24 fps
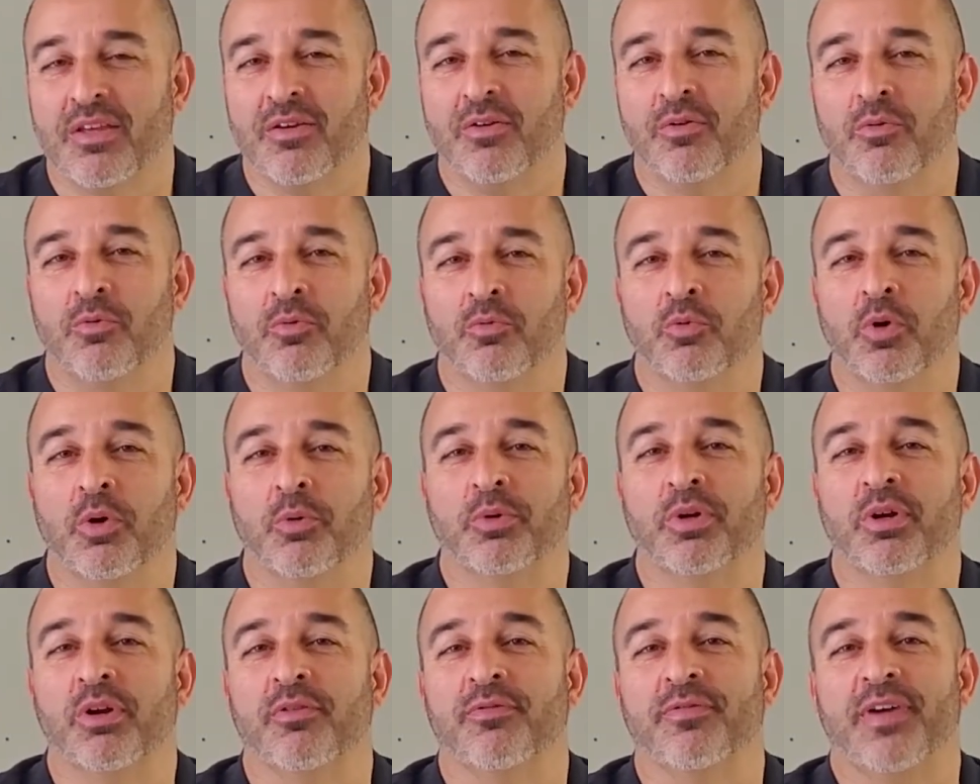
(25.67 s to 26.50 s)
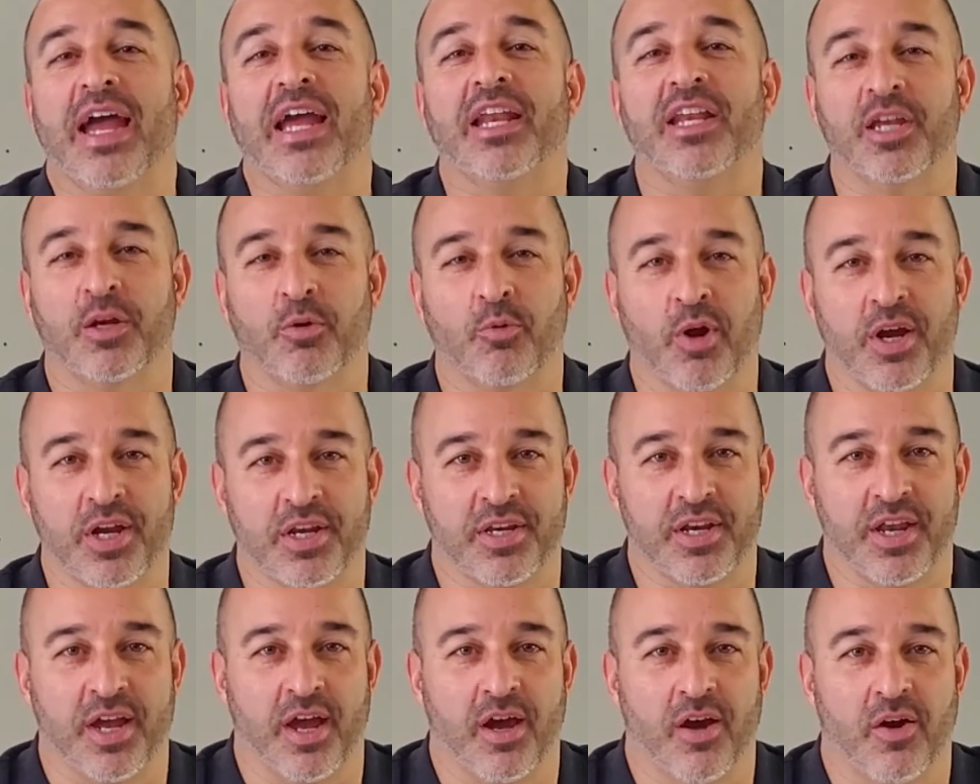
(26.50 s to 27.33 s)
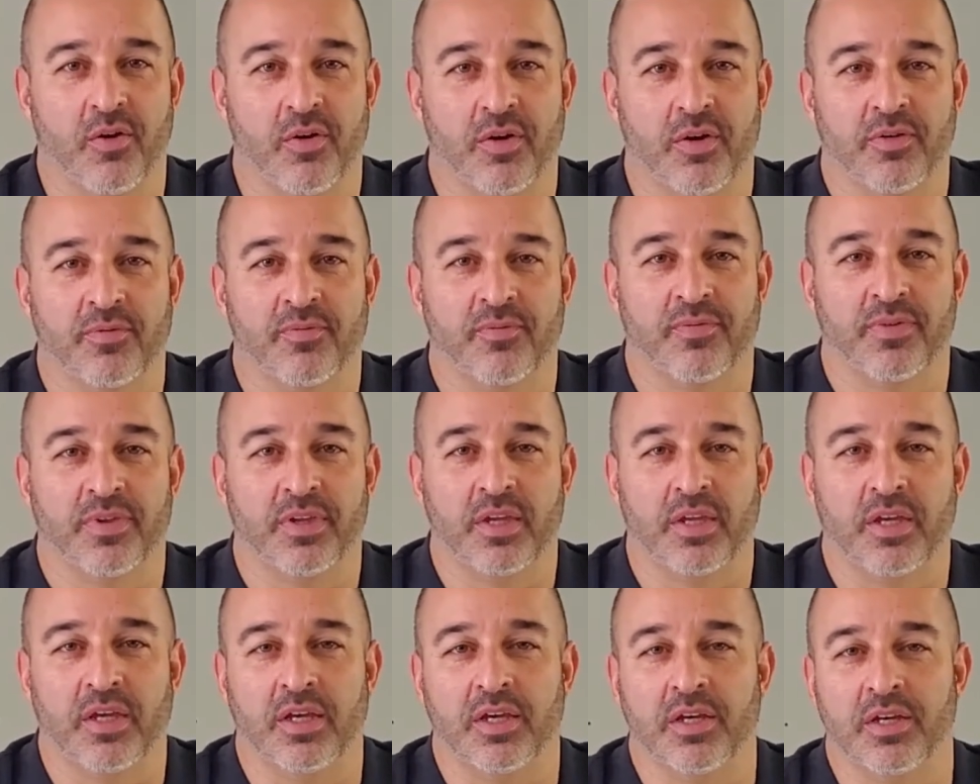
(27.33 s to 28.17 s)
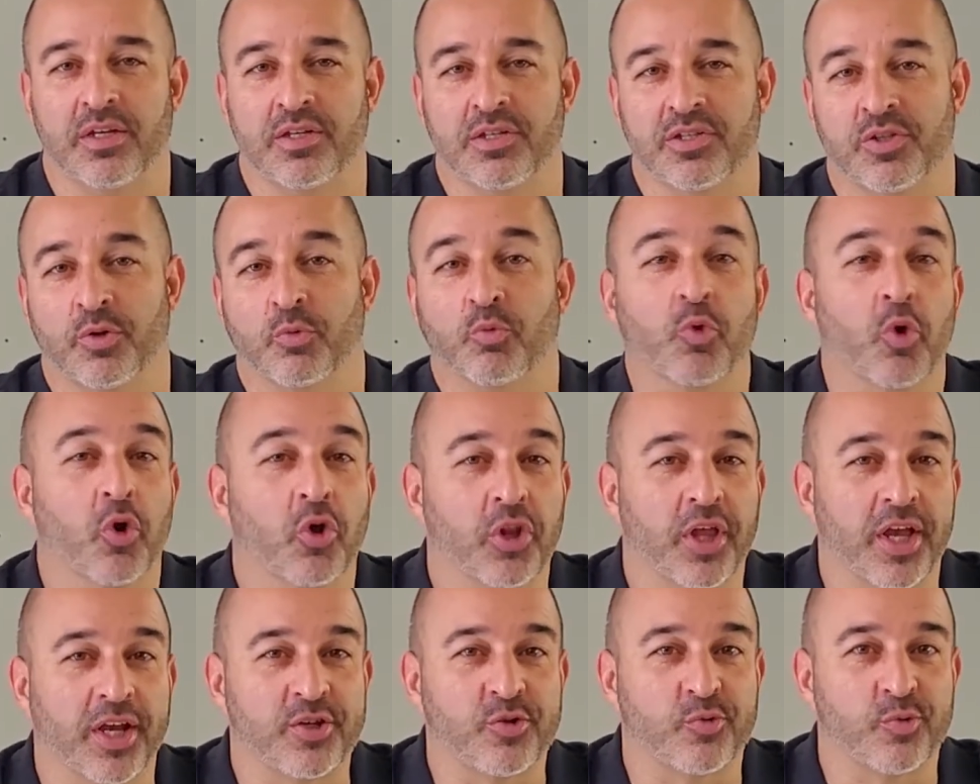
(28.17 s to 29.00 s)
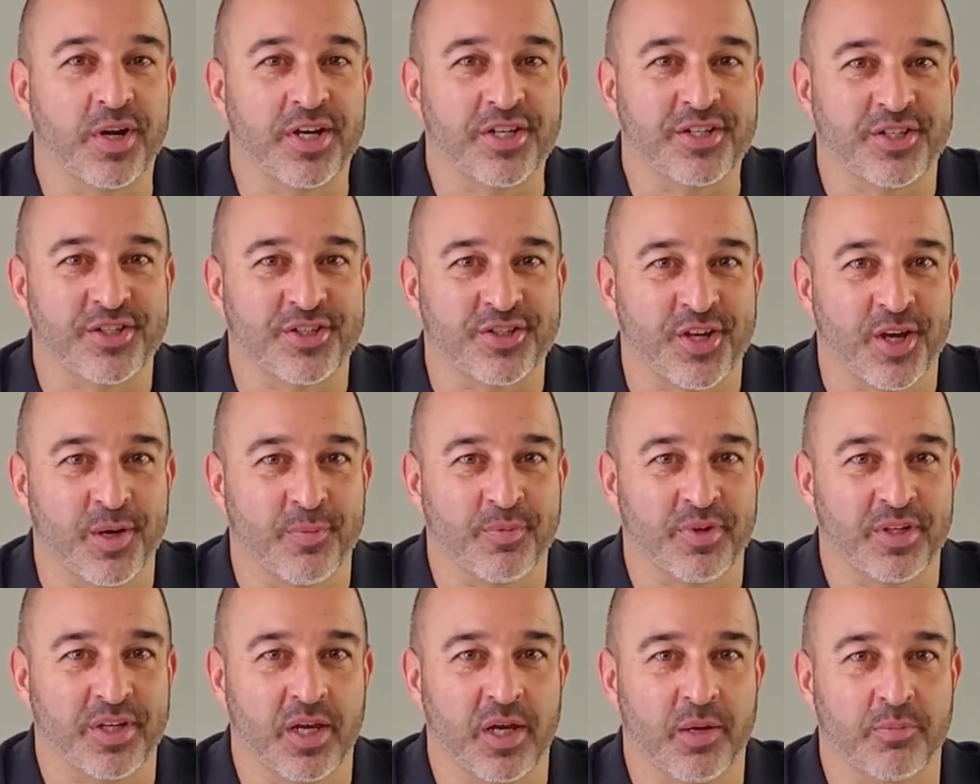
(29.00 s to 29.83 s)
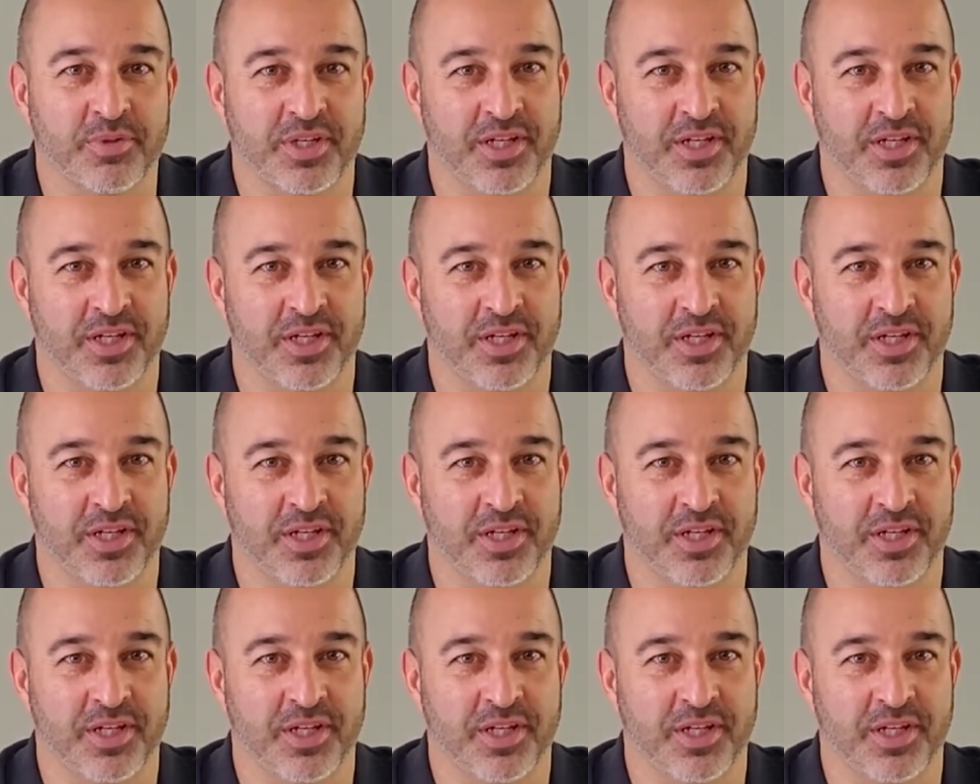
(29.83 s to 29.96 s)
What we are finding right now is the Rolex races coming up,